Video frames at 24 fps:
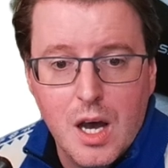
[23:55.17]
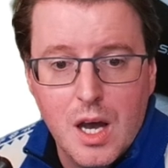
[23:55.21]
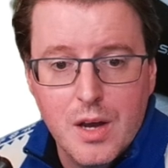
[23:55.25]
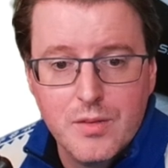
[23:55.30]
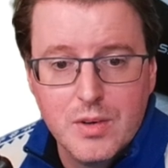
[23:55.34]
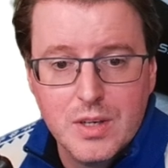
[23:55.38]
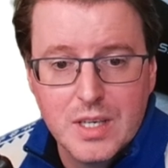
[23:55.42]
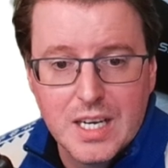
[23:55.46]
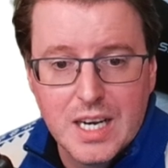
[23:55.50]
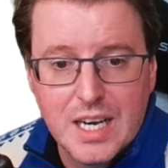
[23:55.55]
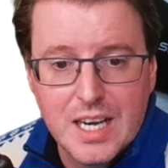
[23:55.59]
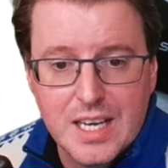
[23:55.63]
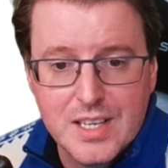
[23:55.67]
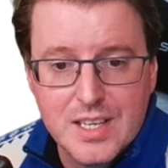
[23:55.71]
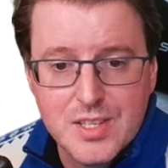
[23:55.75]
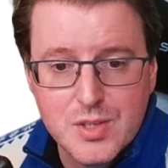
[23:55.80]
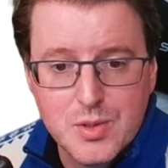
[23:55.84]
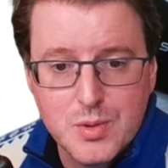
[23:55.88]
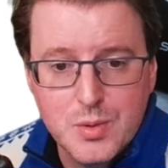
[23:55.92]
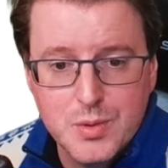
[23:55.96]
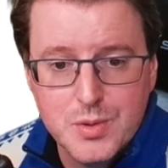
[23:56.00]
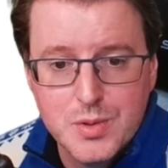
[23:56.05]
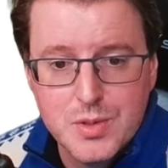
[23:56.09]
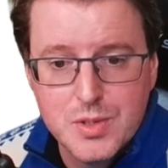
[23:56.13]
I've got a class
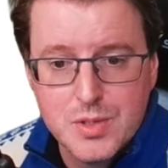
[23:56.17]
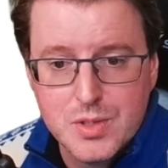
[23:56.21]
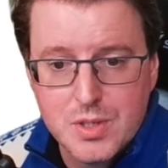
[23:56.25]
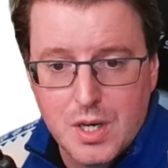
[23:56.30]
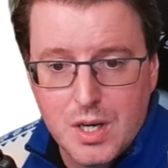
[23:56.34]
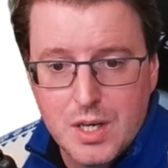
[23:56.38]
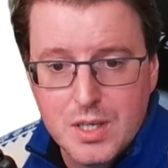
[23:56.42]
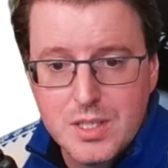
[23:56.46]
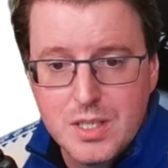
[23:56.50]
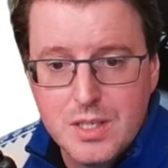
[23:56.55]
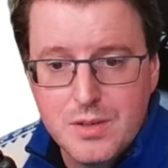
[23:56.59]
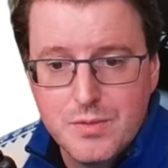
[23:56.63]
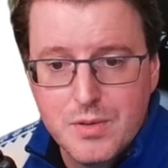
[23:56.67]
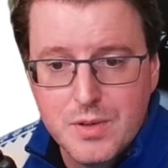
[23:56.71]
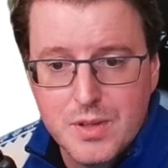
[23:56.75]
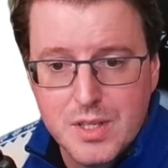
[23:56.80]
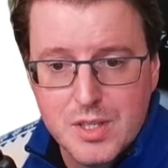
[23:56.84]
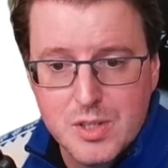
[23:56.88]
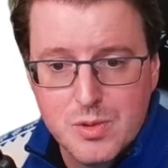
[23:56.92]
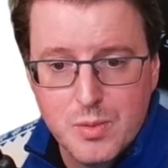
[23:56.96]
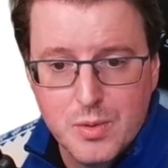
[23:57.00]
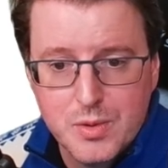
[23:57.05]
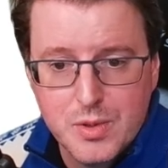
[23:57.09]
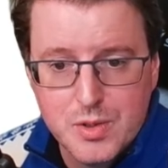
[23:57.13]
called started for
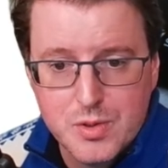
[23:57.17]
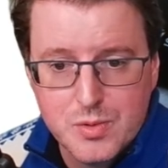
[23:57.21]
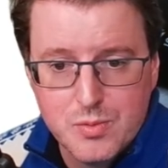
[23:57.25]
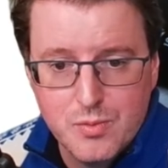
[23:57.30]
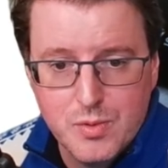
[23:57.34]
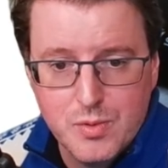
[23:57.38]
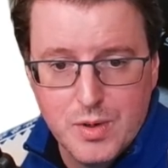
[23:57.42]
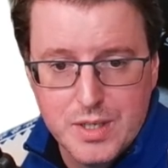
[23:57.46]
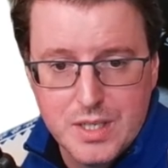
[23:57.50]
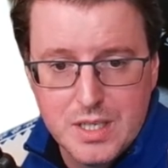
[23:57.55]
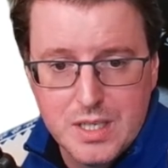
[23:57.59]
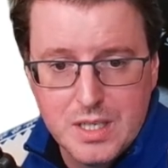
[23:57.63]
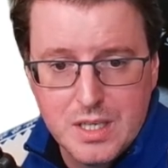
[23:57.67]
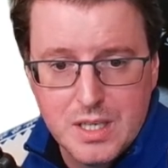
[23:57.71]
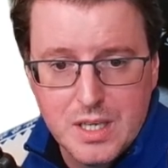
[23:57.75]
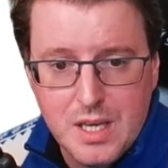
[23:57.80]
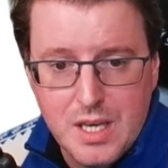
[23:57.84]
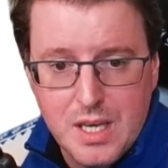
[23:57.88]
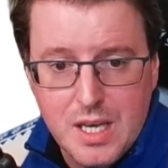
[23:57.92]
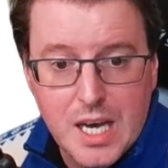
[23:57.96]
this one that's running,